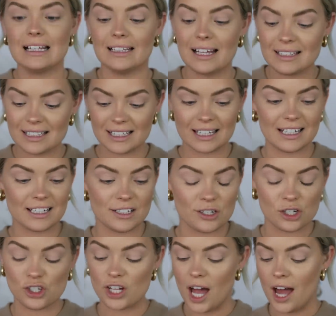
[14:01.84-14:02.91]
Let's get into
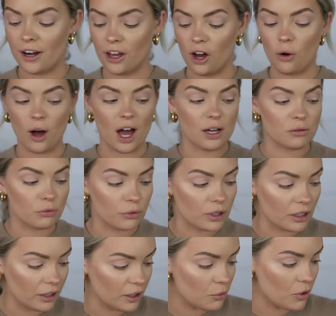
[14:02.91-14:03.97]
shadow. I
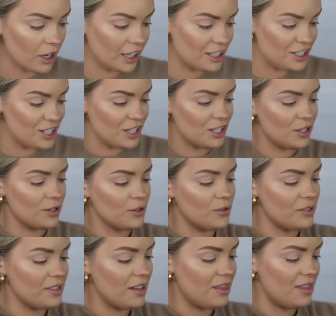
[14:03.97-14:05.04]
really wanted to
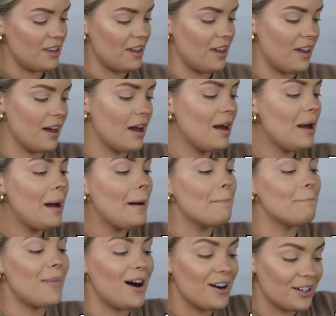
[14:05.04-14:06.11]
use the
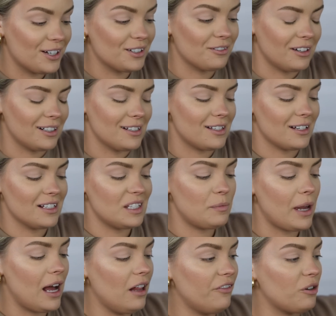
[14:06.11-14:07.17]
Modern Renaissance
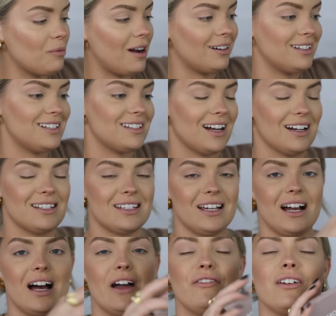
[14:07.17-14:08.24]
palette from Anastasia.
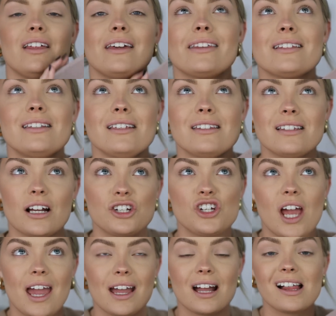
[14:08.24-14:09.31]
I feel like this is such
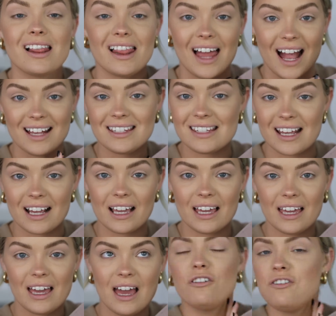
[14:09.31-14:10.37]
a classic
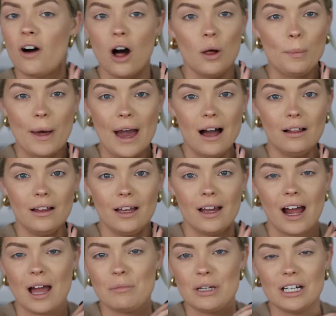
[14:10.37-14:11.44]
fall palette.
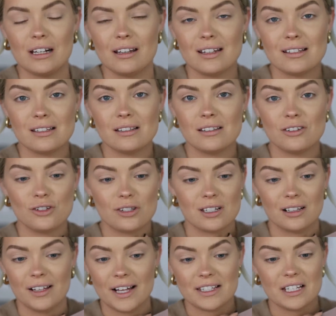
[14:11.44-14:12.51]
I mean, this is just a
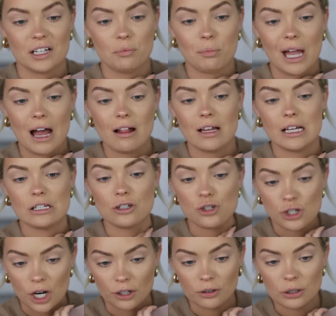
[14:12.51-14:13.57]
classic palette in
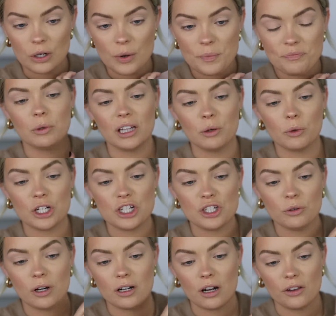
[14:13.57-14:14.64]
general. I really want to
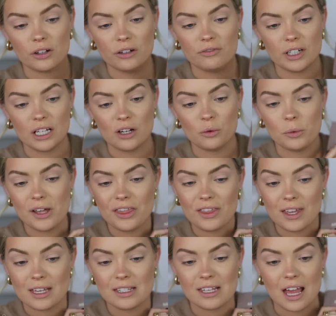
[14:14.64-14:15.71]
do another video with
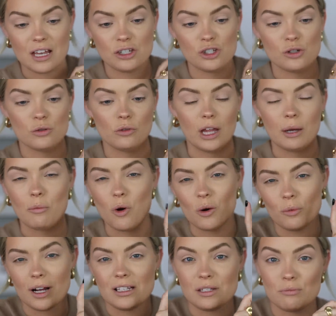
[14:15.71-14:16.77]
this and do like more
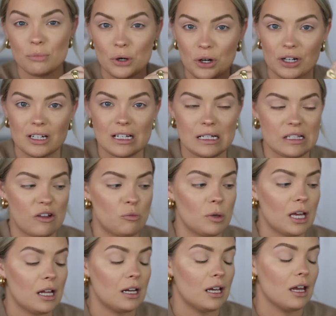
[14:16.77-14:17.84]
reds and burgundies. I've
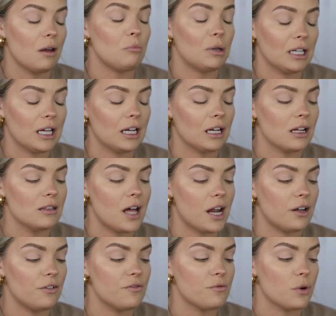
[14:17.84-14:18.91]
been getting a
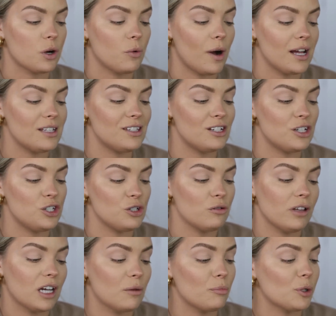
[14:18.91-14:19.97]
lot of requests to do
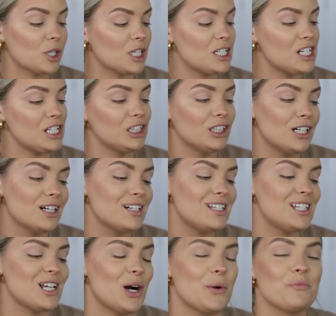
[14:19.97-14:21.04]
like a burgundy look,
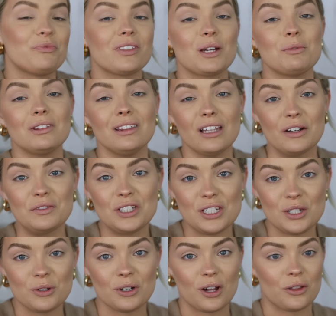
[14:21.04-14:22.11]
so I would love to
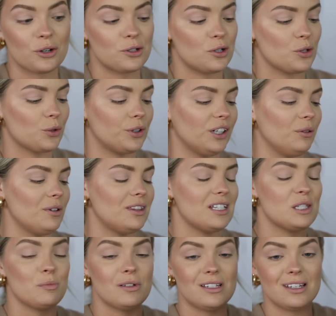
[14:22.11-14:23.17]
do another tutorial with
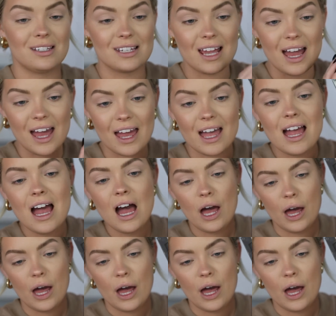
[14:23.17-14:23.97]
this, but today